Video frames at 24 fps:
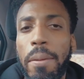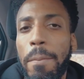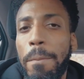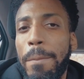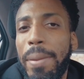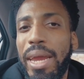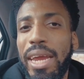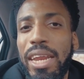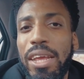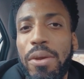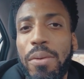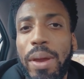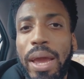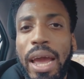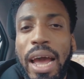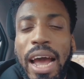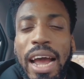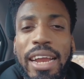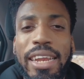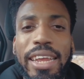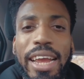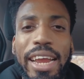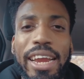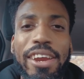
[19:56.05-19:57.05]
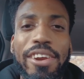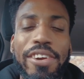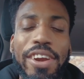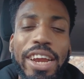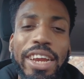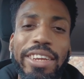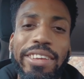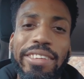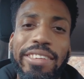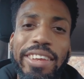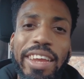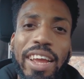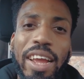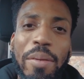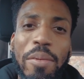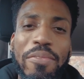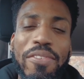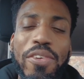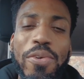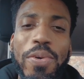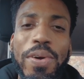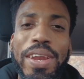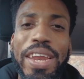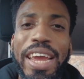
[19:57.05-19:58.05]
But anyway, I digress.
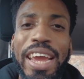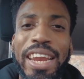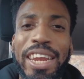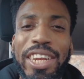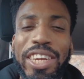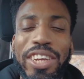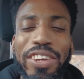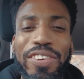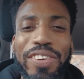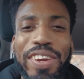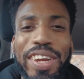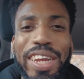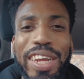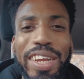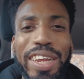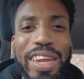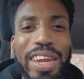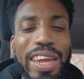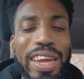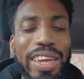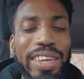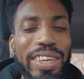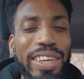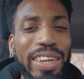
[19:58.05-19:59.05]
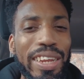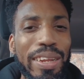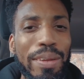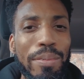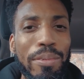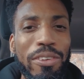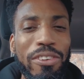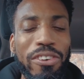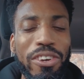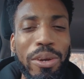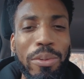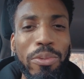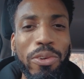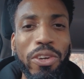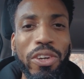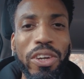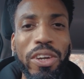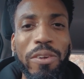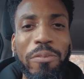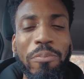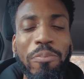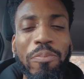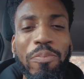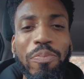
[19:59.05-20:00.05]
If you want the energy reading, the link's in the
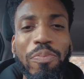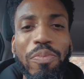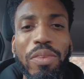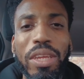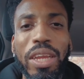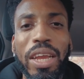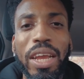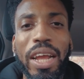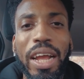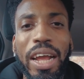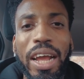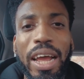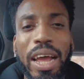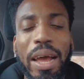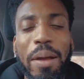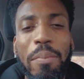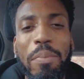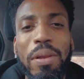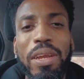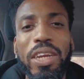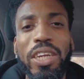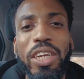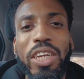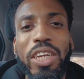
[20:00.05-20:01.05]
description. Please